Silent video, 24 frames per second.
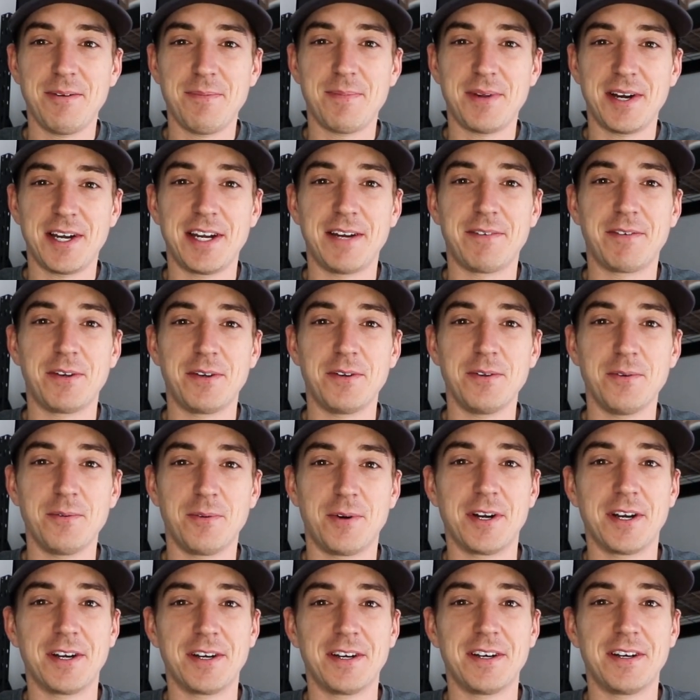might have to do
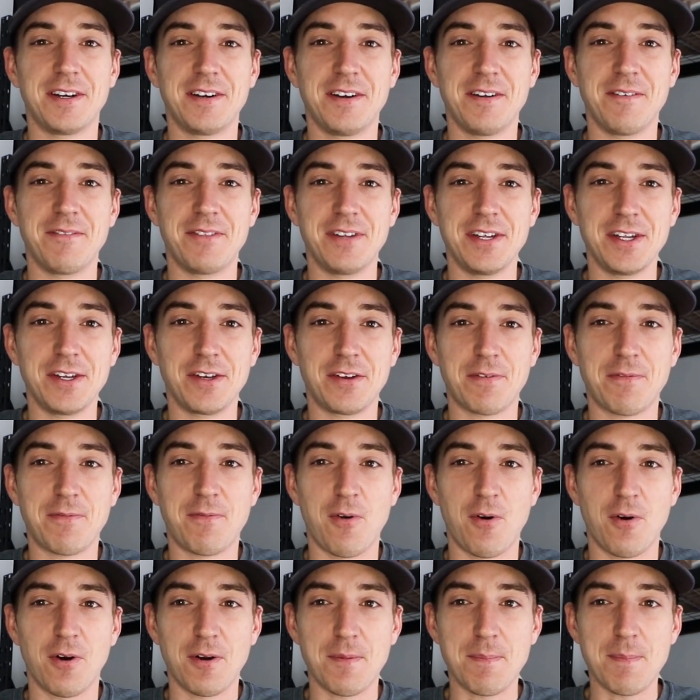one of these
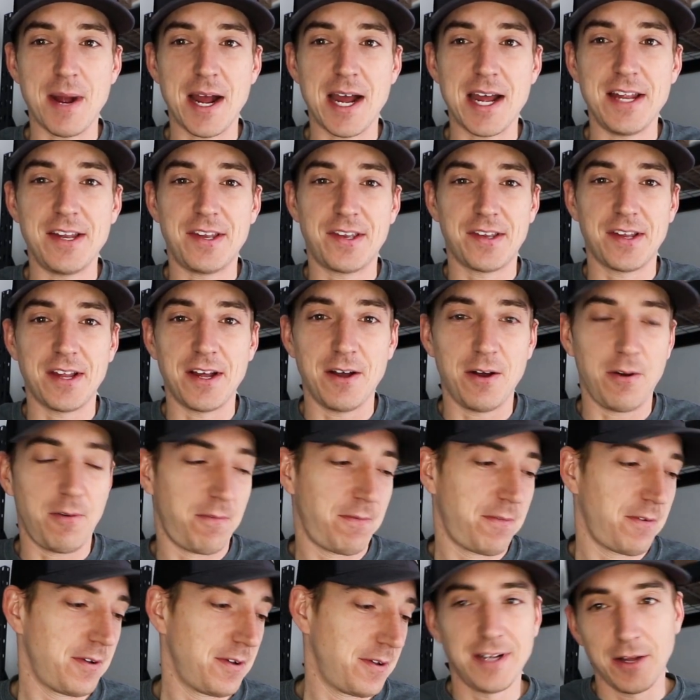for
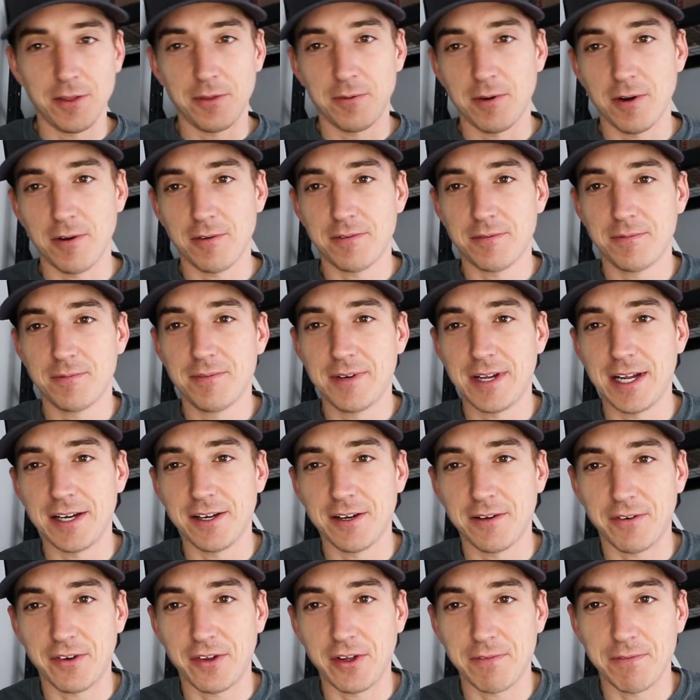myself down the road. Got
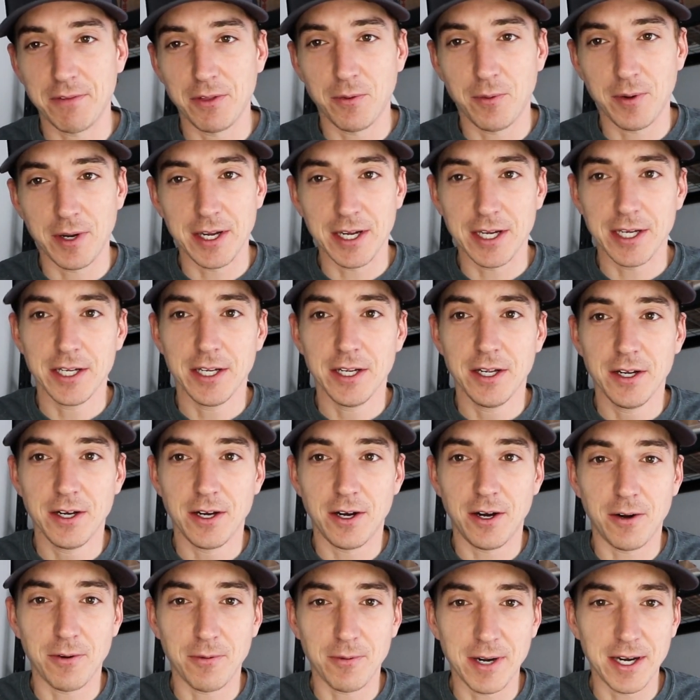enough stuff in the way
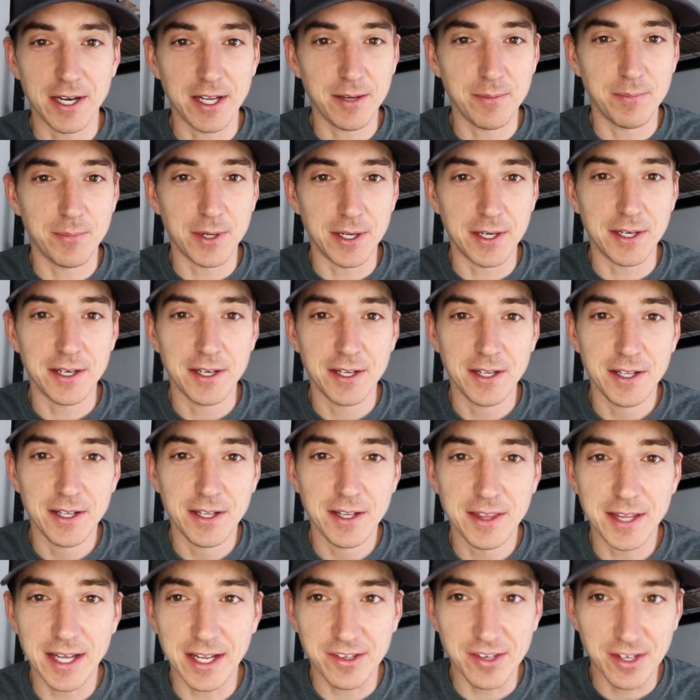already, but
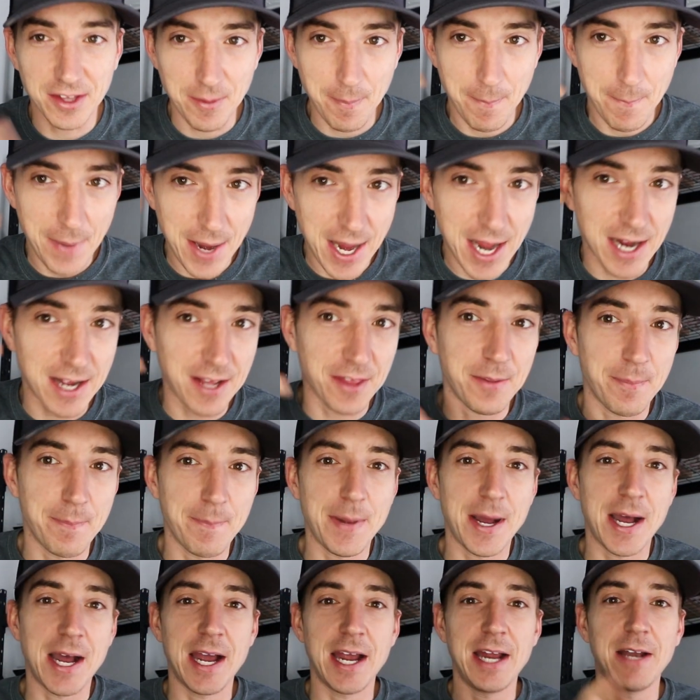that's in the back of the
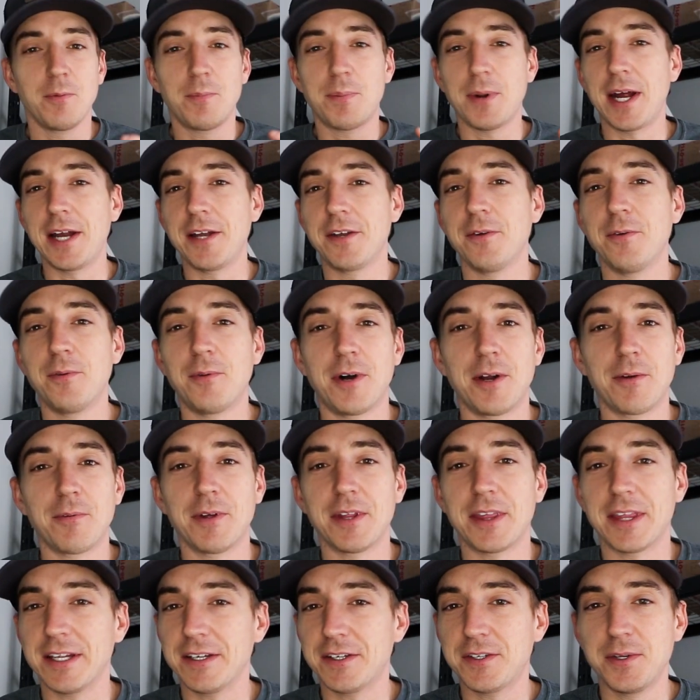mind. We'll probably do one
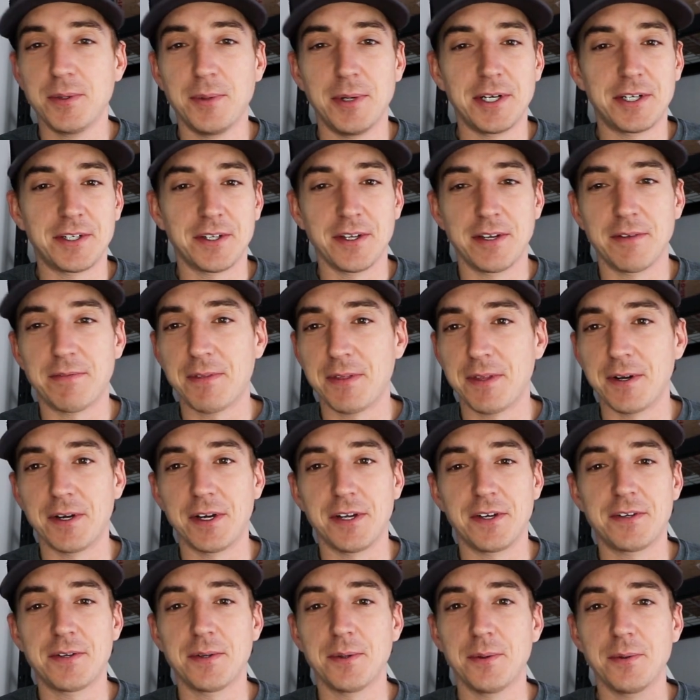with 2-inch lift.
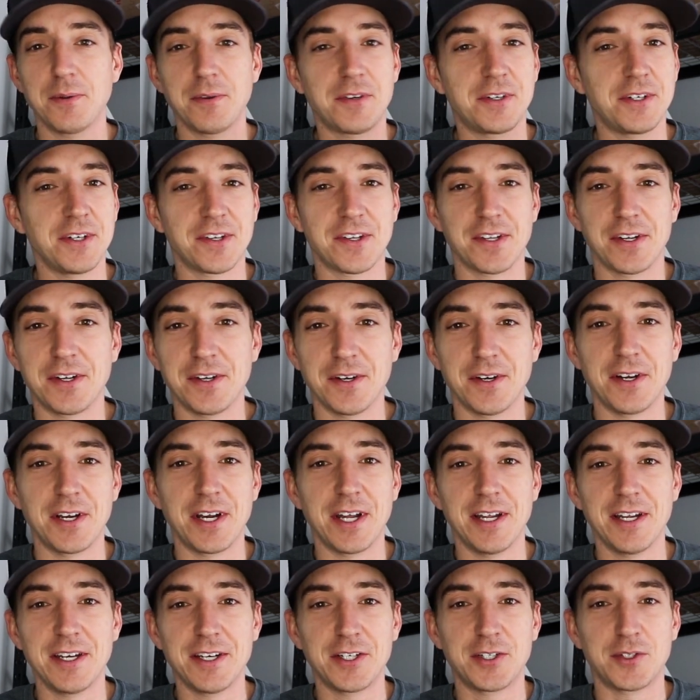32 is just a
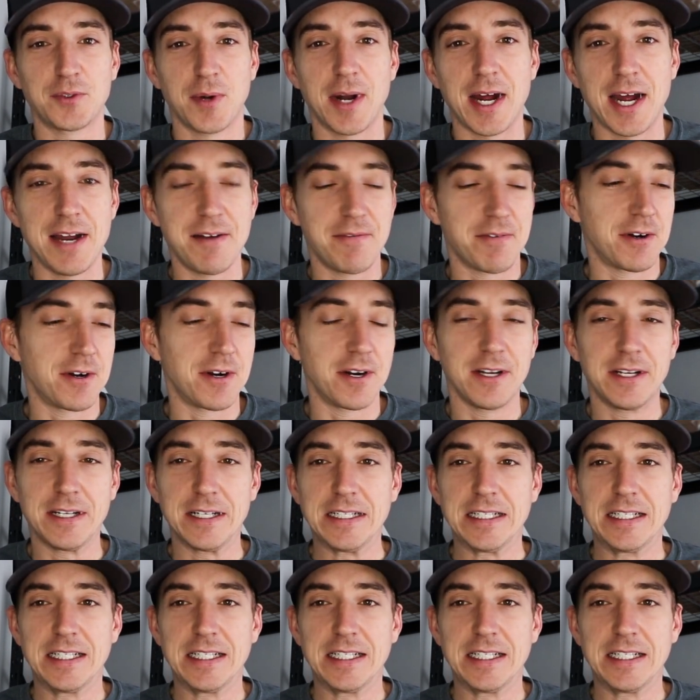good driver,